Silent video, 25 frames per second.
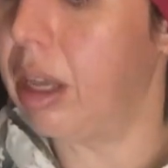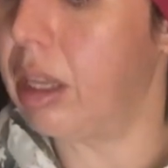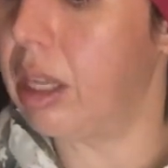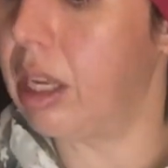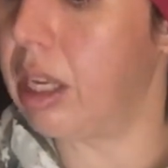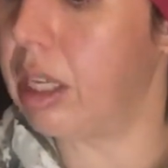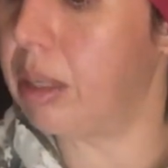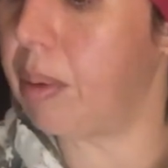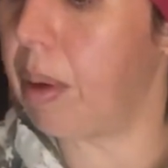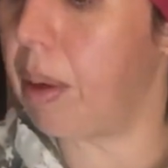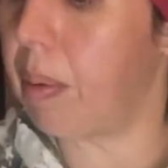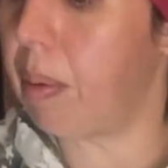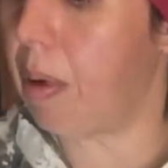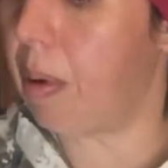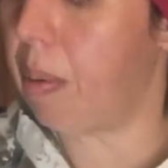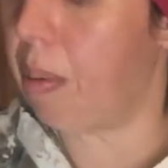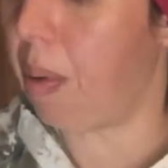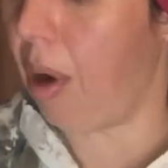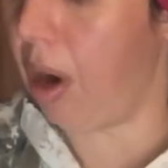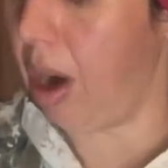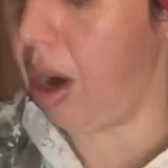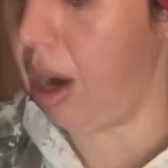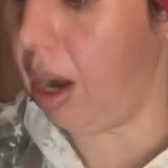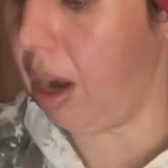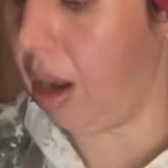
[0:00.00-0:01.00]
These people
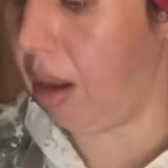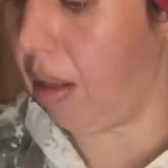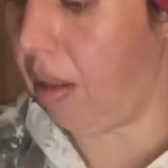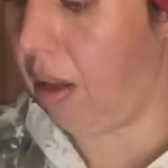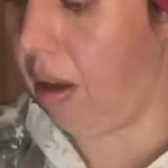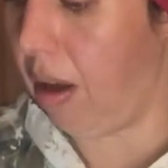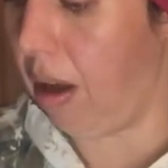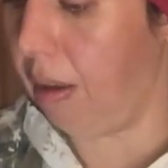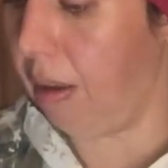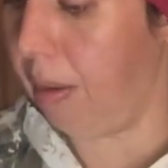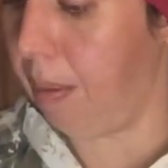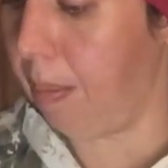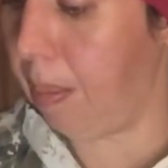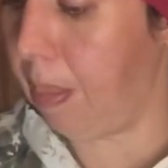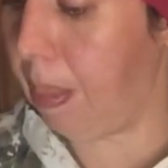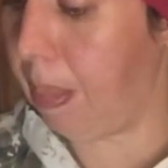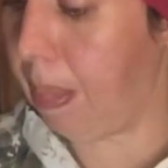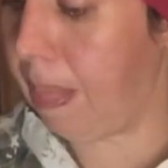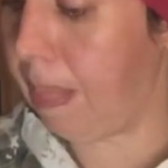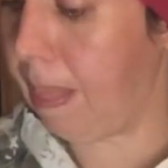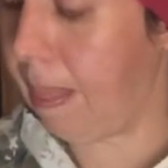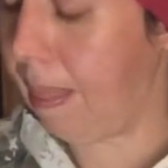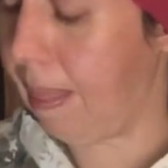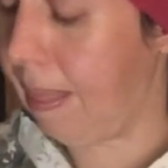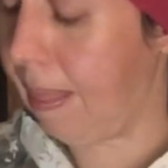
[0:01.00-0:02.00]
party a lot.
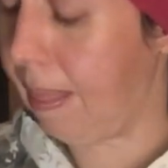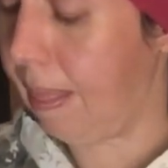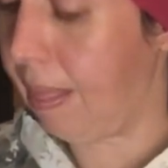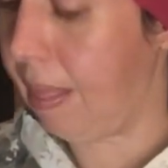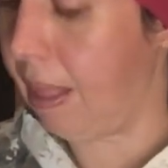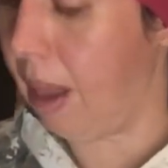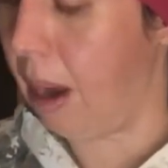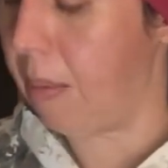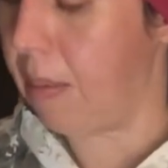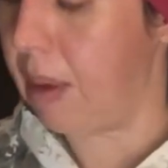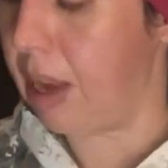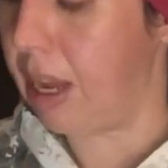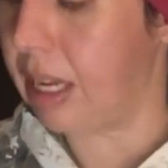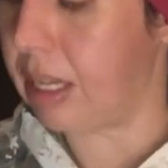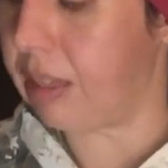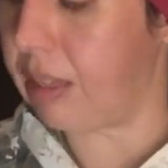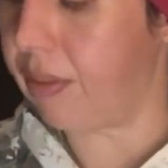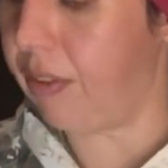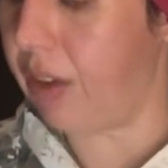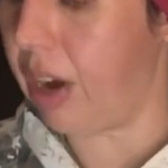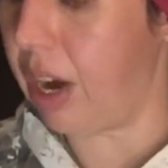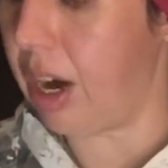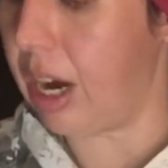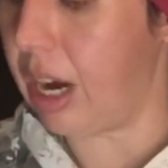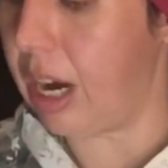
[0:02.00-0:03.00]
Their biggest
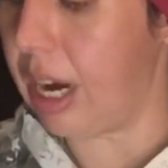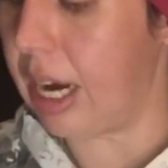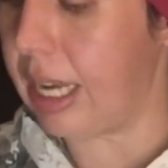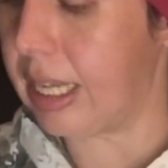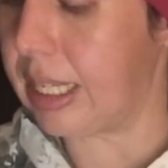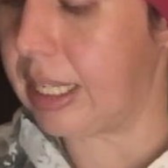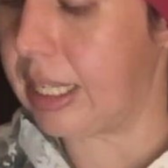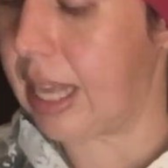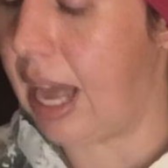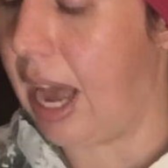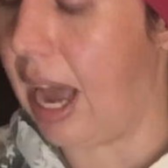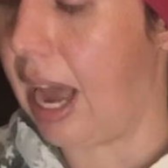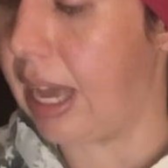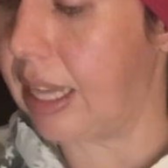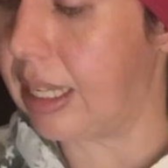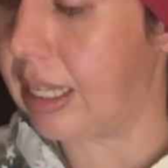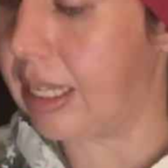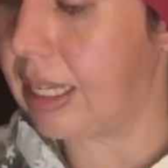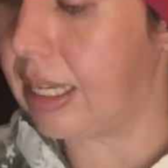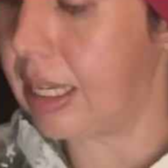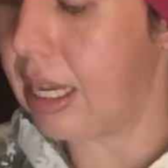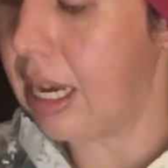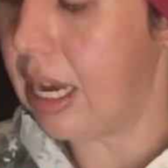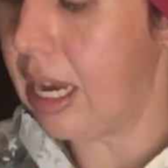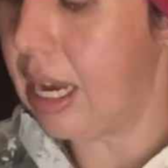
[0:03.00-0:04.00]
fear is
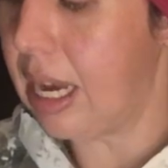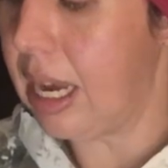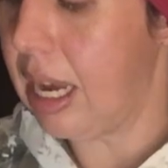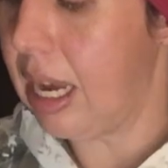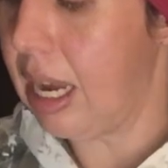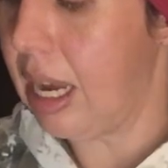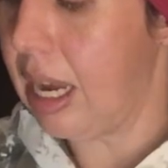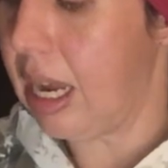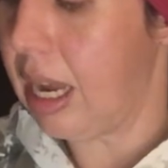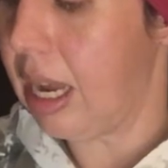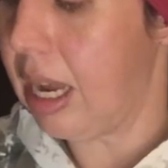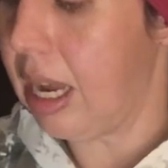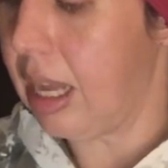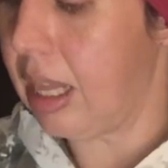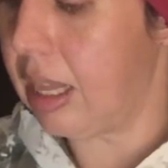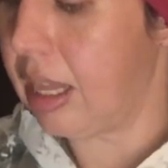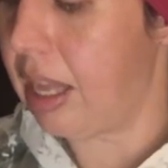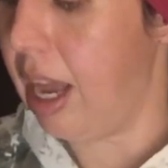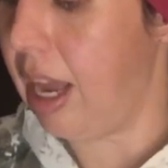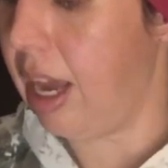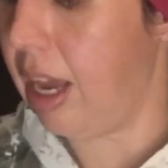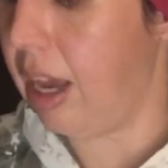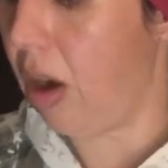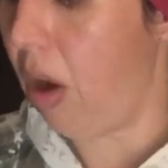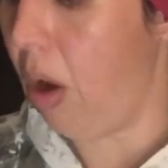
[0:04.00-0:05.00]
that
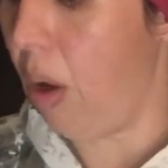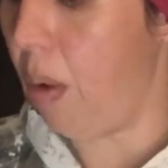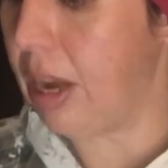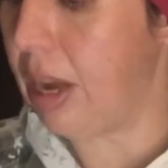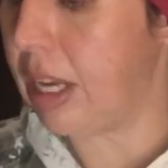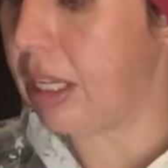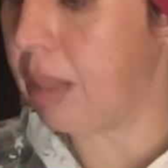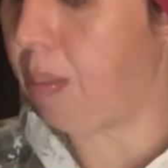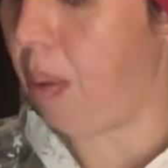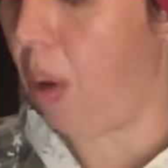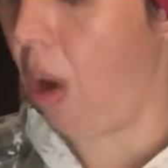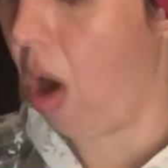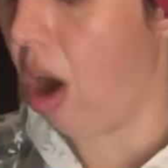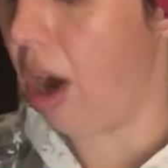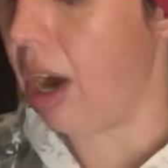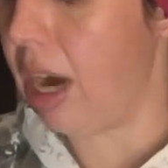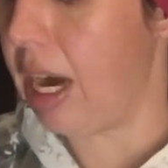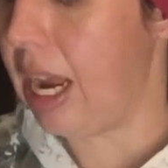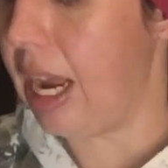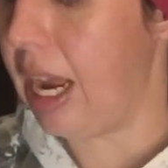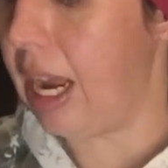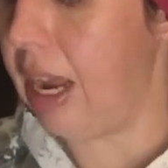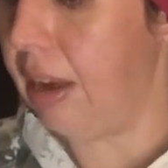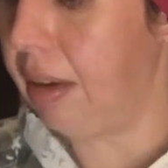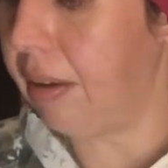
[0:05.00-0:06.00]
they could always
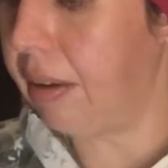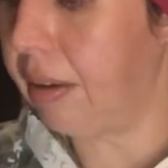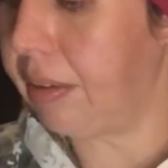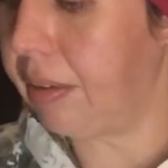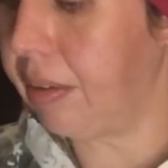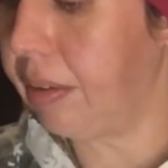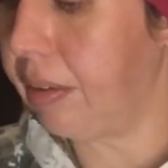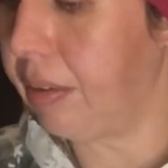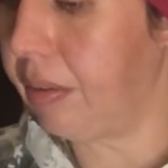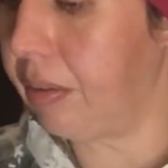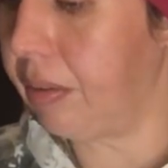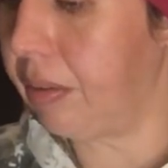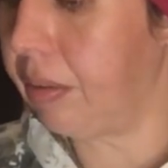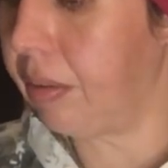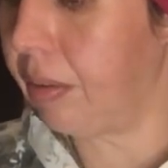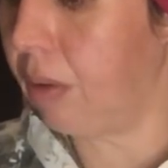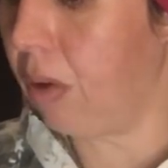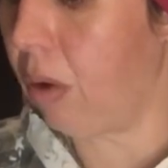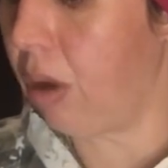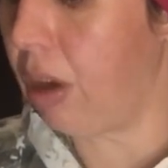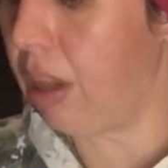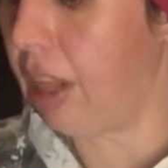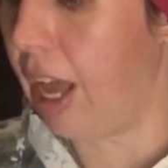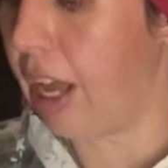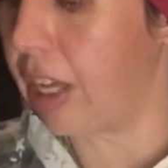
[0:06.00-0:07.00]
party
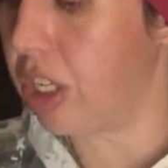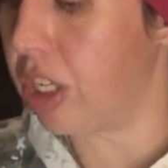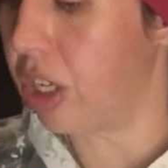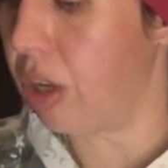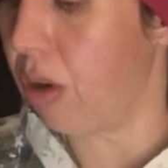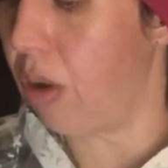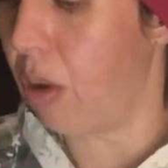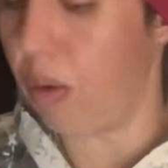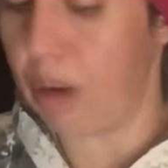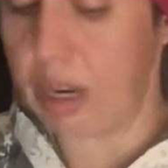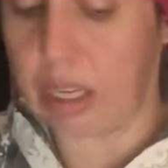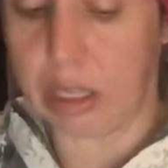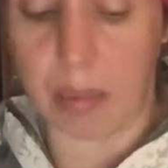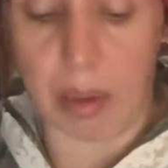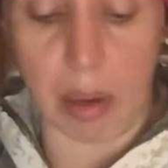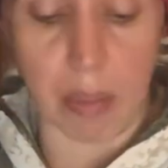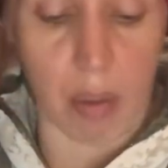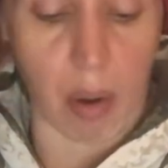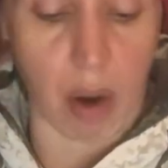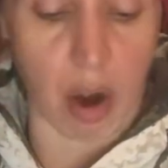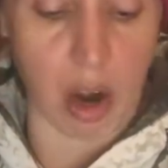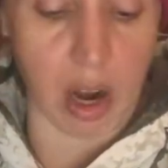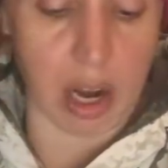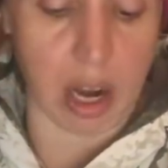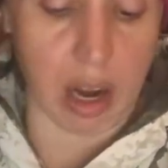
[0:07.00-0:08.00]
or that you'll always be
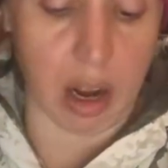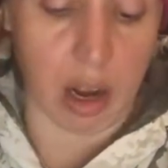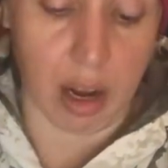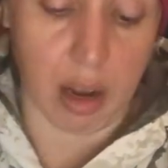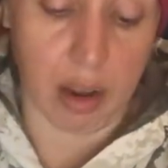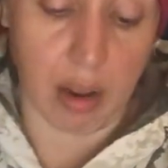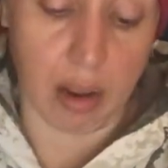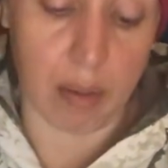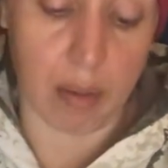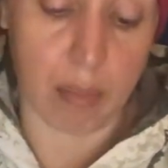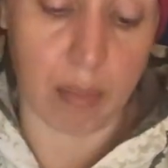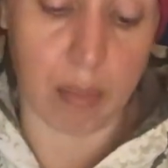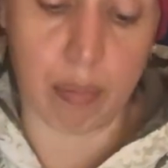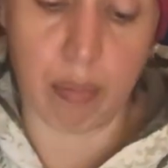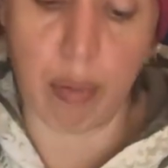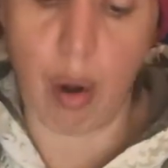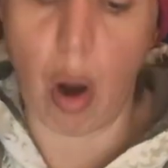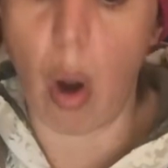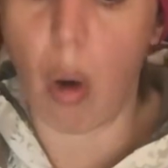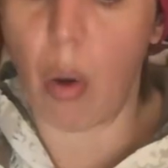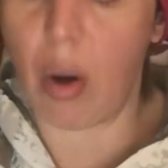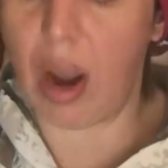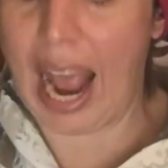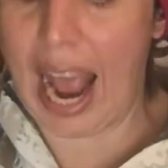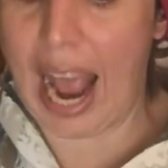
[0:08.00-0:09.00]
partying.
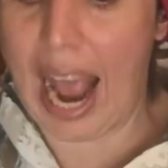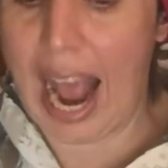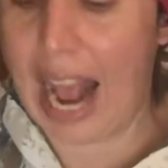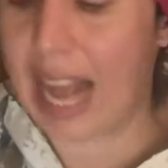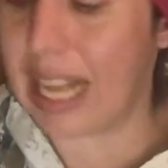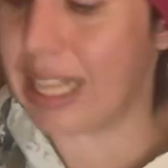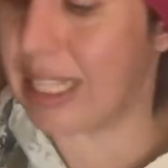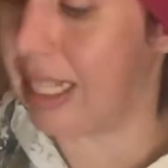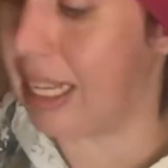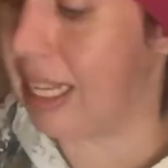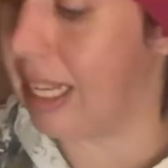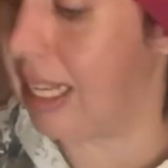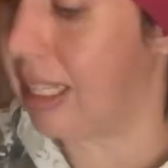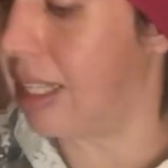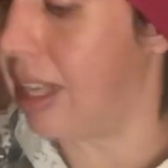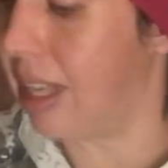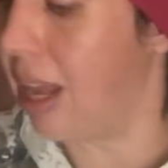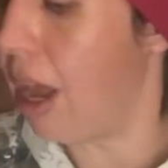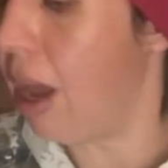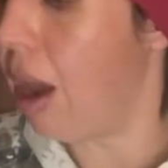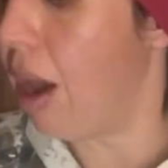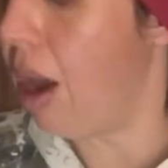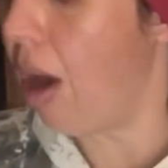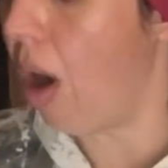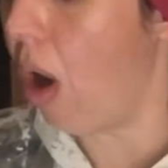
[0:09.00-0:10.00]
Broke asses.
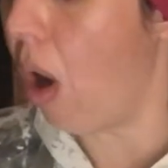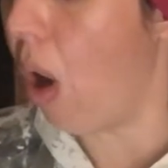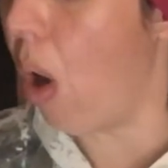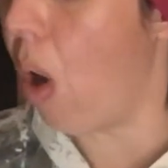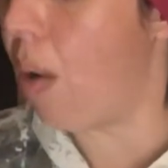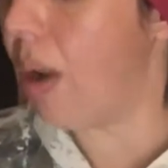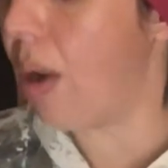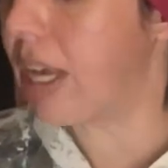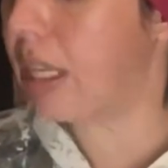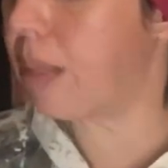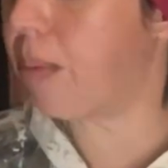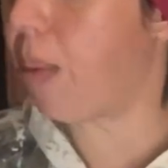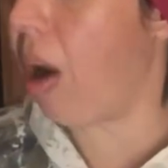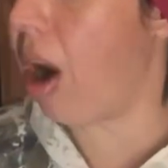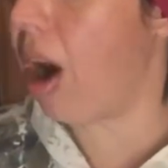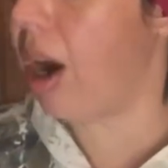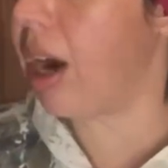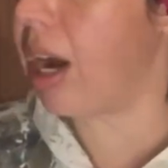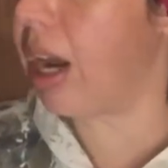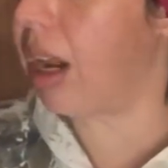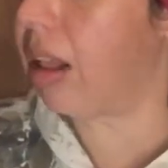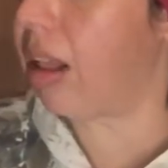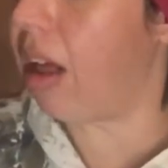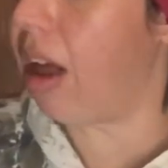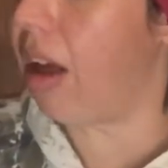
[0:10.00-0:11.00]
Always
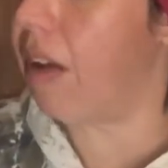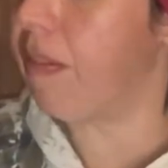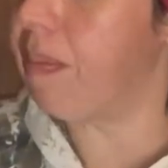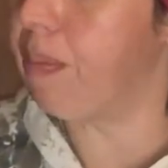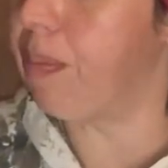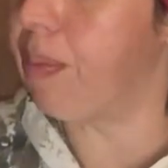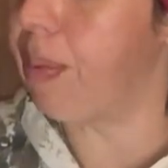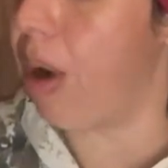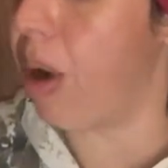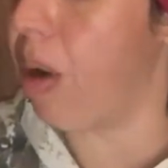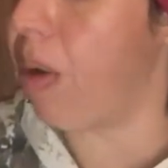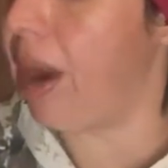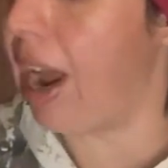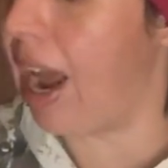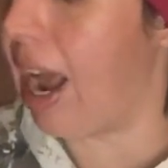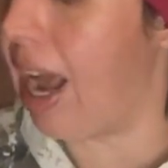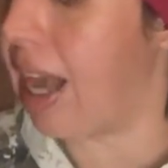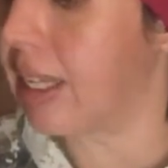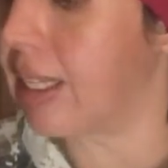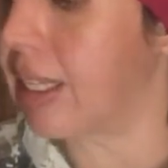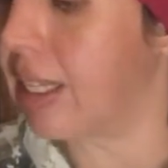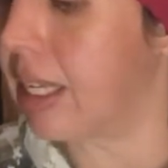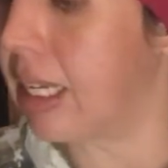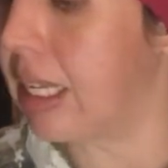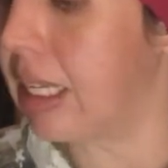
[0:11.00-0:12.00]
partying lot. Broke
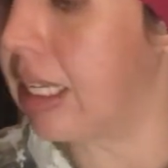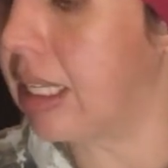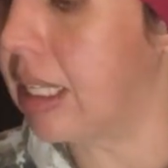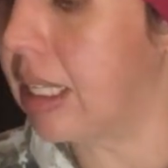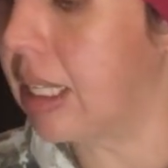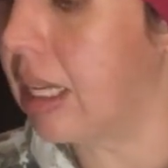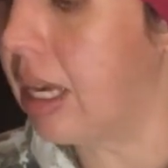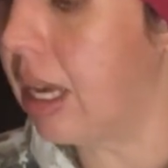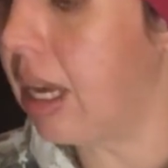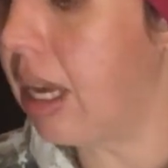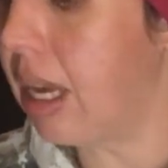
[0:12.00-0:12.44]
asses.